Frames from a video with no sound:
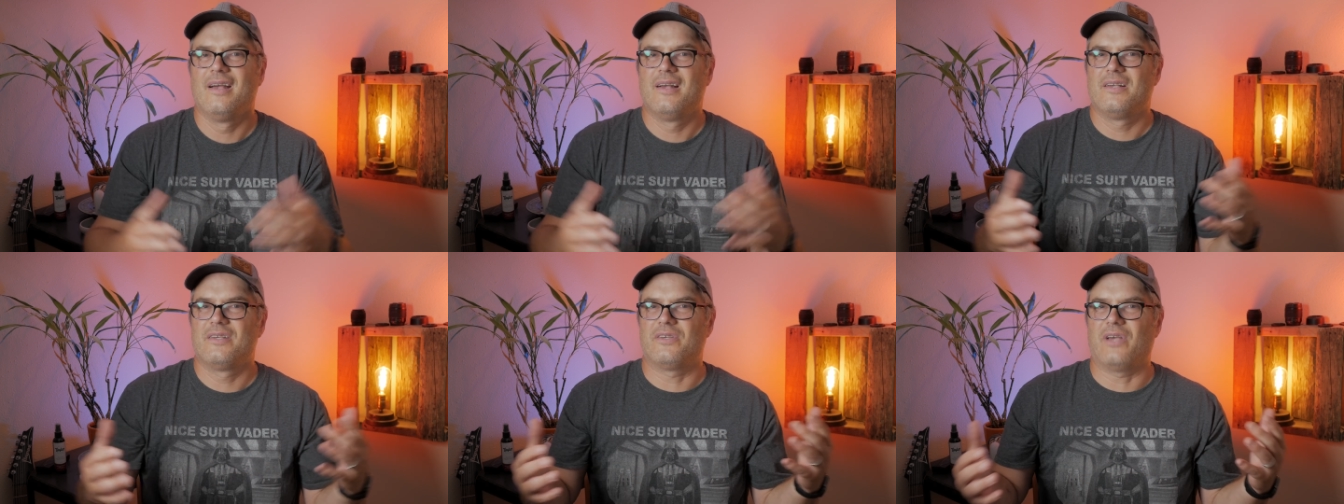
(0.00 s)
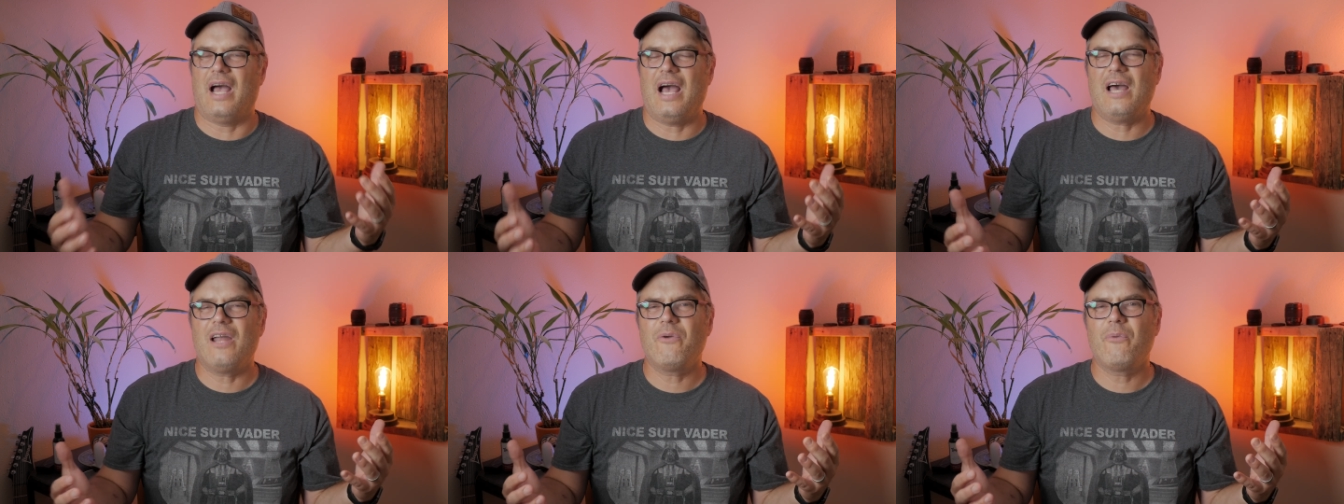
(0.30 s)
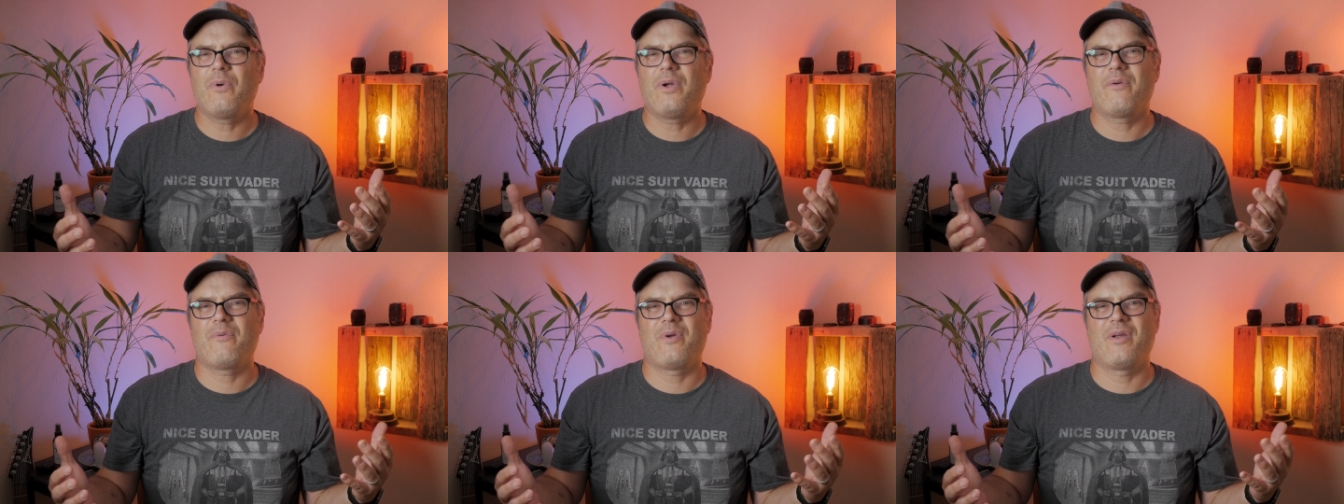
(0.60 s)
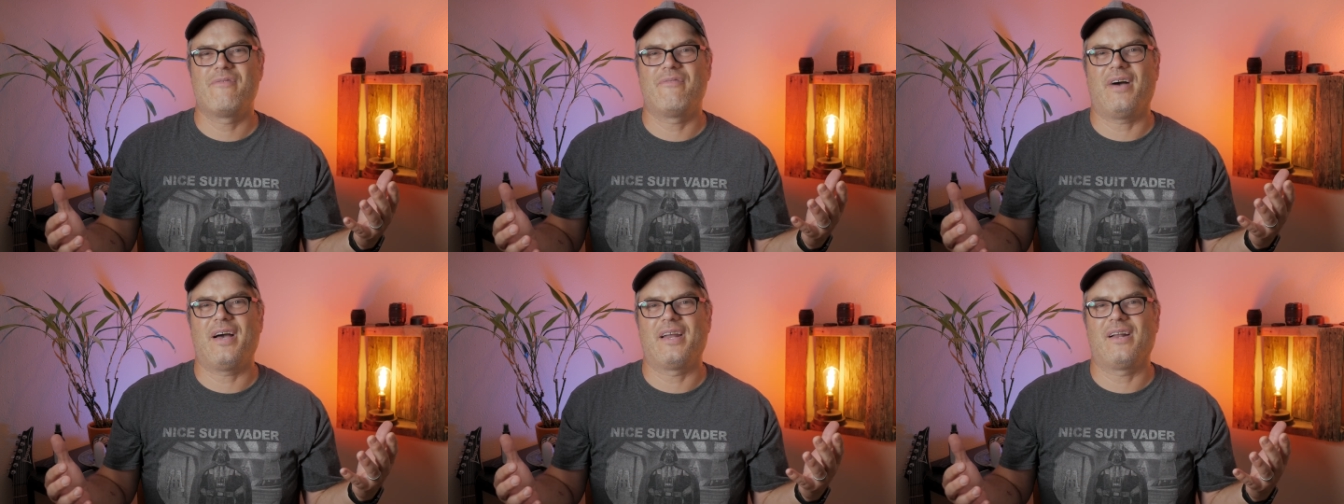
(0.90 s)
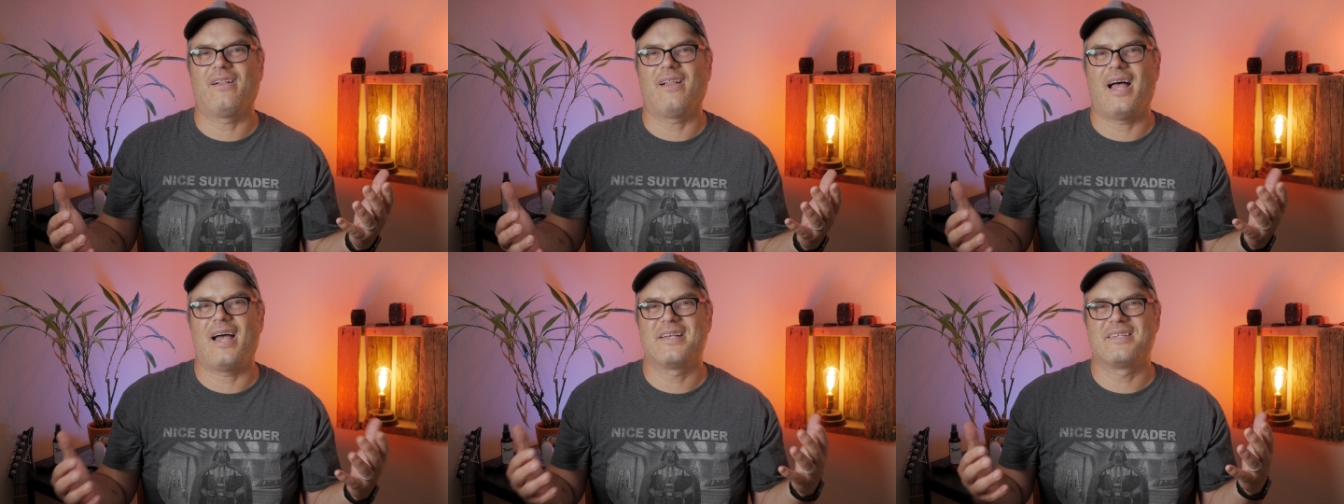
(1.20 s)
So how do we
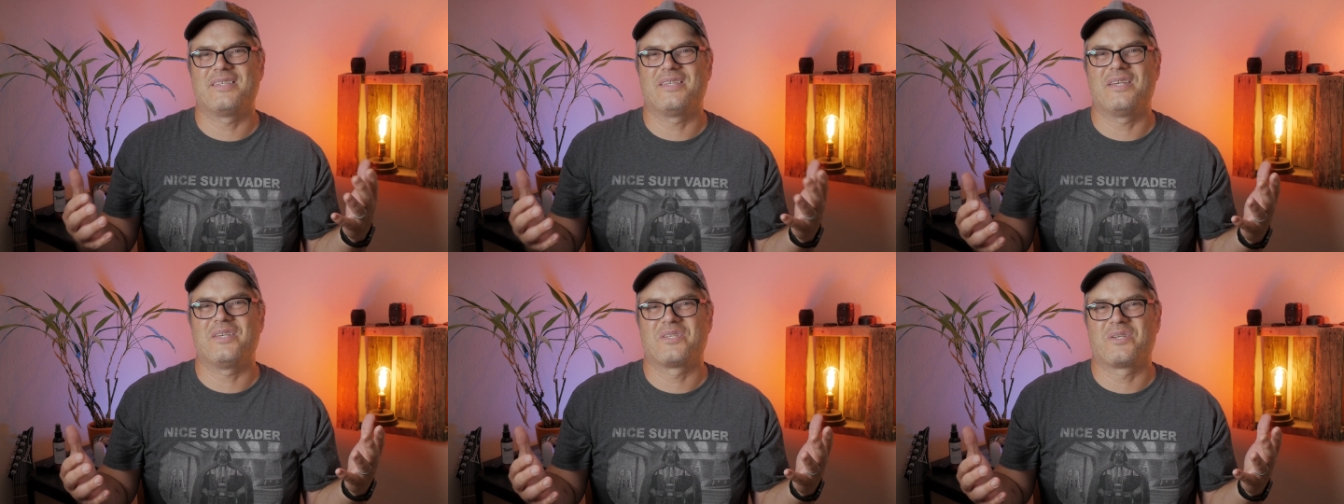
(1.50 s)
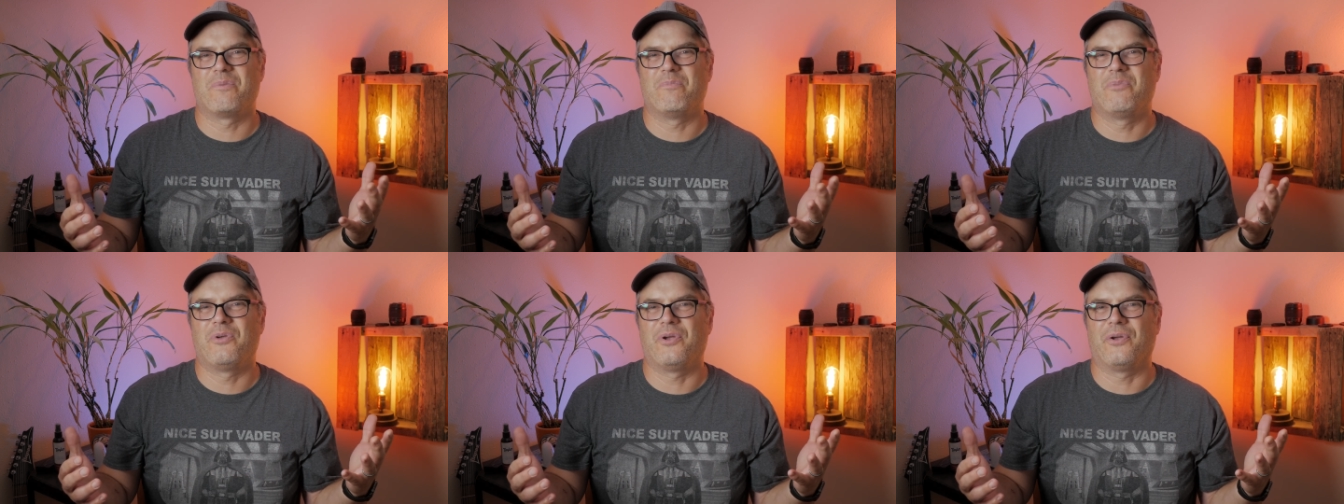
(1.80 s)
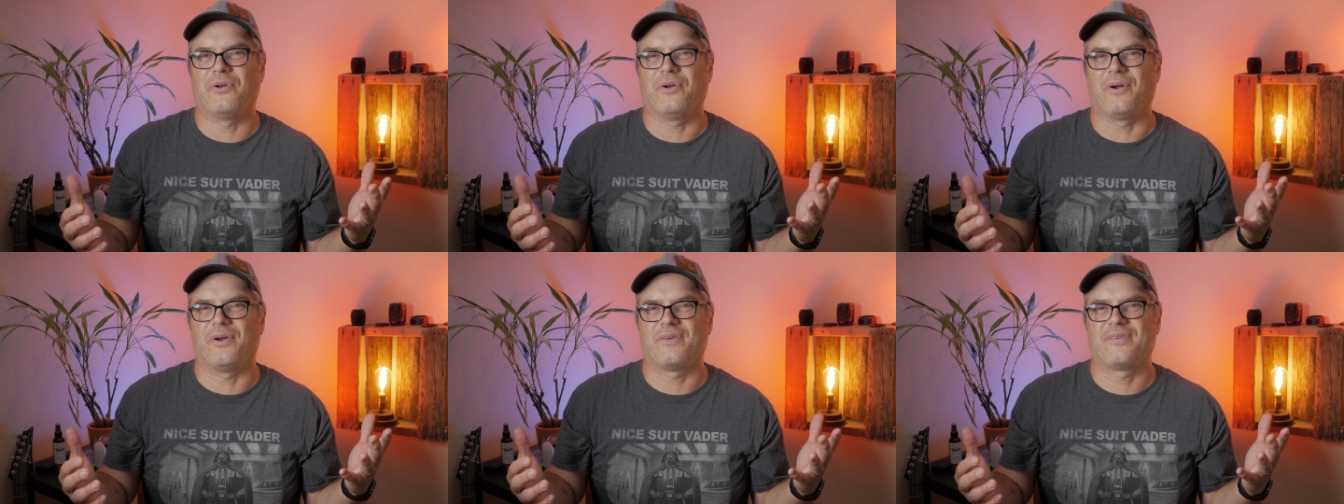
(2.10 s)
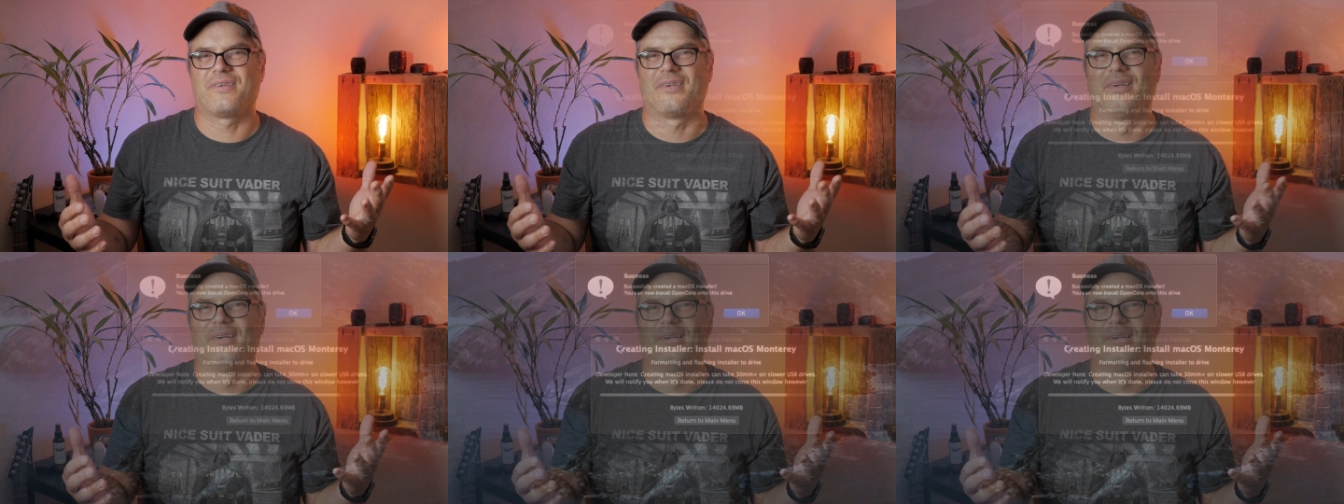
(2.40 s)
revitalize these computers?